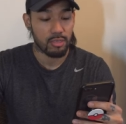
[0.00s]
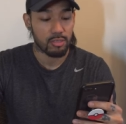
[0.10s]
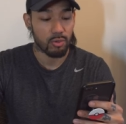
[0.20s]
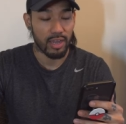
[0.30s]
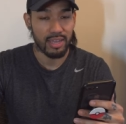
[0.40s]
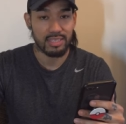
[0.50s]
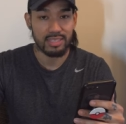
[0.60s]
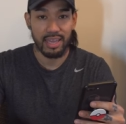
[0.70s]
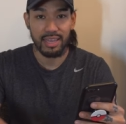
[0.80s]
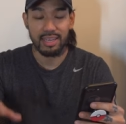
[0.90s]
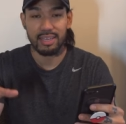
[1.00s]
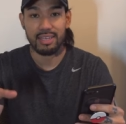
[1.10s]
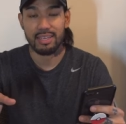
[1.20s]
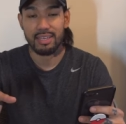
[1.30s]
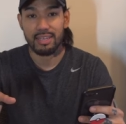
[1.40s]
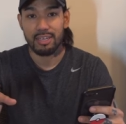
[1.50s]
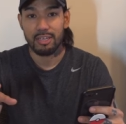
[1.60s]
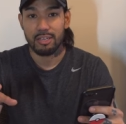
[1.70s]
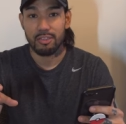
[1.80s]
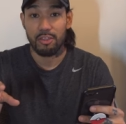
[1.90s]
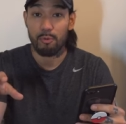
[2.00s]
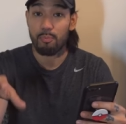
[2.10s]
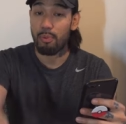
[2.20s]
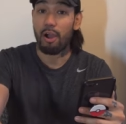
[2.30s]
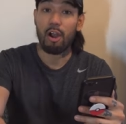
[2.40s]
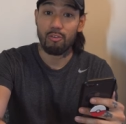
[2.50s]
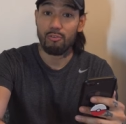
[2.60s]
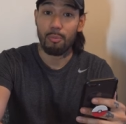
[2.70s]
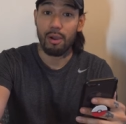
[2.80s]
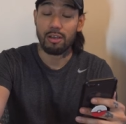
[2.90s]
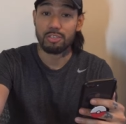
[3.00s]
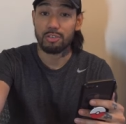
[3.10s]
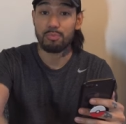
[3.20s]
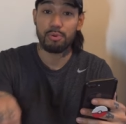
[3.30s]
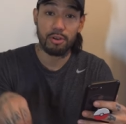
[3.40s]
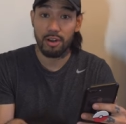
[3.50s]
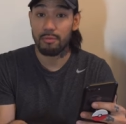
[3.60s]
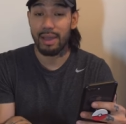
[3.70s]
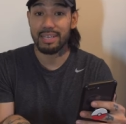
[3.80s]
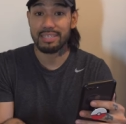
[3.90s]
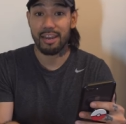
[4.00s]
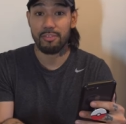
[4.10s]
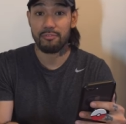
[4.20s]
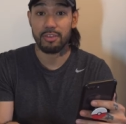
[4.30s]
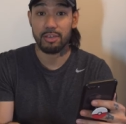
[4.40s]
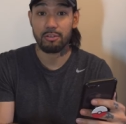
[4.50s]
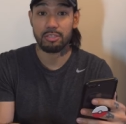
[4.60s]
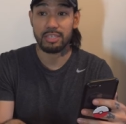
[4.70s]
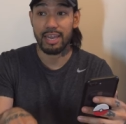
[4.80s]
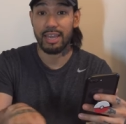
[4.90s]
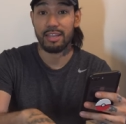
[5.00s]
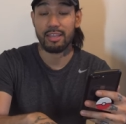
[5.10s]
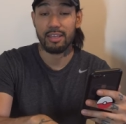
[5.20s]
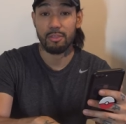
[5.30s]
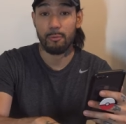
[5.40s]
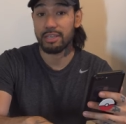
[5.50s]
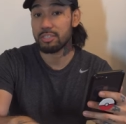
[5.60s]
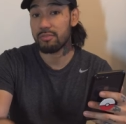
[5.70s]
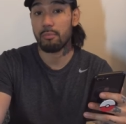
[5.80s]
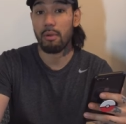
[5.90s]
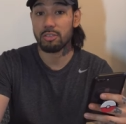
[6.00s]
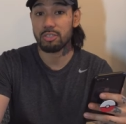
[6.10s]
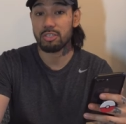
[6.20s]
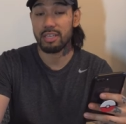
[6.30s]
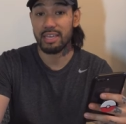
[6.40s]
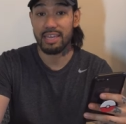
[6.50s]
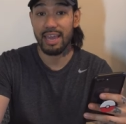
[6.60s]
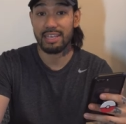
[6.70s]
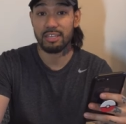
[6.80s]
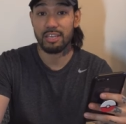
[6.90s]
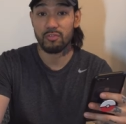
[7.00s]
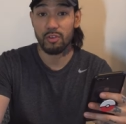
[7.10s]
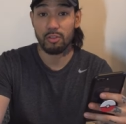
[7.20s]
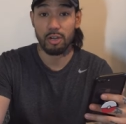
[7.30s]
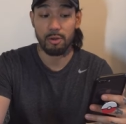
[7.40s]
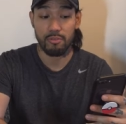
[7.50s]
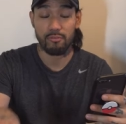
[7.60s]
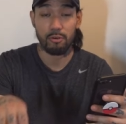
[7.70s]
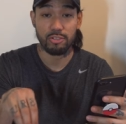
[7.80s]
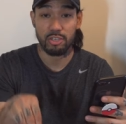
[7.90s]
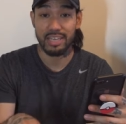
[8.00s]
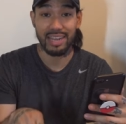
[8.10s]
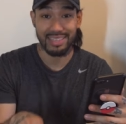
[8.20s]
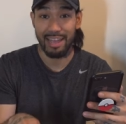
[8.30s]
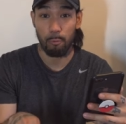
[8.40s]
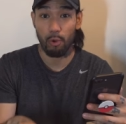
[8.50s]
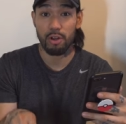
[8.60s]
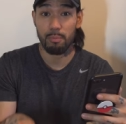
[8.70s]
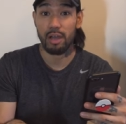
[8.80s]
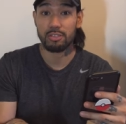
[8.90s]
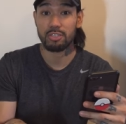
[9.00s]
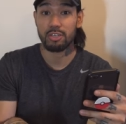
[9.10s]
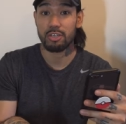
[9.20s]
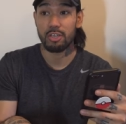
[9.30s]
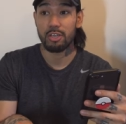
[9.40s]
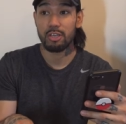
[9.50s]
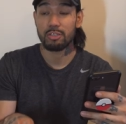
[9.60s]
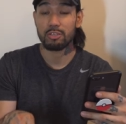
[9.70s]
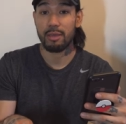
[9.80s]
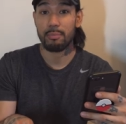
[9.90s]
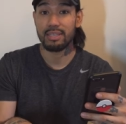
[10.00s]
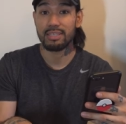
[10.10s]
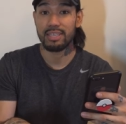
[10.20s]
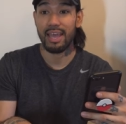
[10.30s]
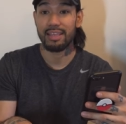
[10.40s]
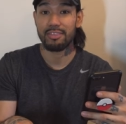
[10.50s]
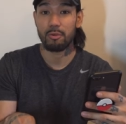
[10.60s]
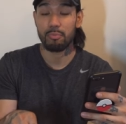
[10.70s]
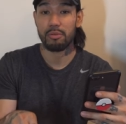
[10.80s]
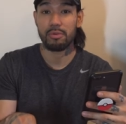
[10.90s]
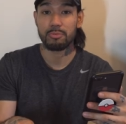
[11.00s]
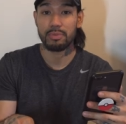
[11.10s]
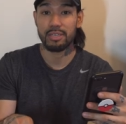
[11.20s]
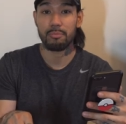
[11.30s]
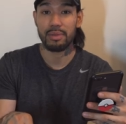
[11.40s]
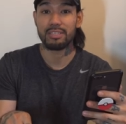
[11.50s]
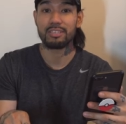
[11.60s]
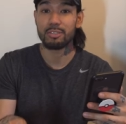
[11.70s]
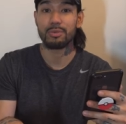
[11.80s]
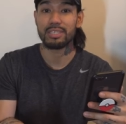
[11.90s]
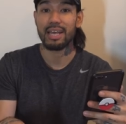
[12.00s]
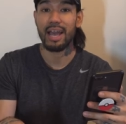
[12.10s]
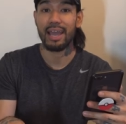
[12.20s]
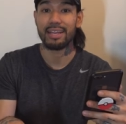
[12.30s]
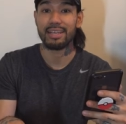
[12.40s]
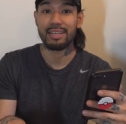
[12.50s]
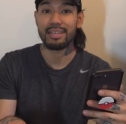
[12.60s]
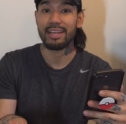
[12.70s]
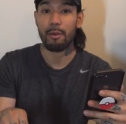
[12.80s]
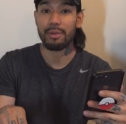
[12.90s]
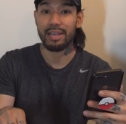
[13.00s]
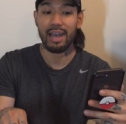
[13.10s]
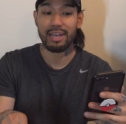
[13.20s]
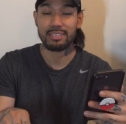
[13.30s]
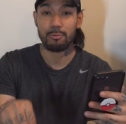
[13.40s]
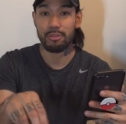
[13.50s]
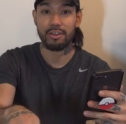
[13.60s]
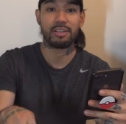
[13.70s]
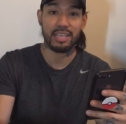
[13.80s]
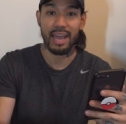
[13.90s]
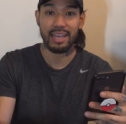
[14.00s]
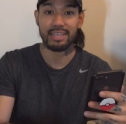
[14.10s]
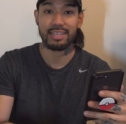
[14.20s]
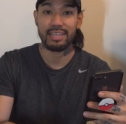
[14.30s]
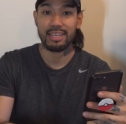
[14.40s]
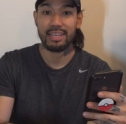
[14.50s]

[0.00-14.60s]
So I can take their powerful monster, put it on my side of the field, and the rest of the monsters that he has on his field are going to be forced to attack that one monster. So that means that they'll pretty much be committing suicide kamikaze when they're attacking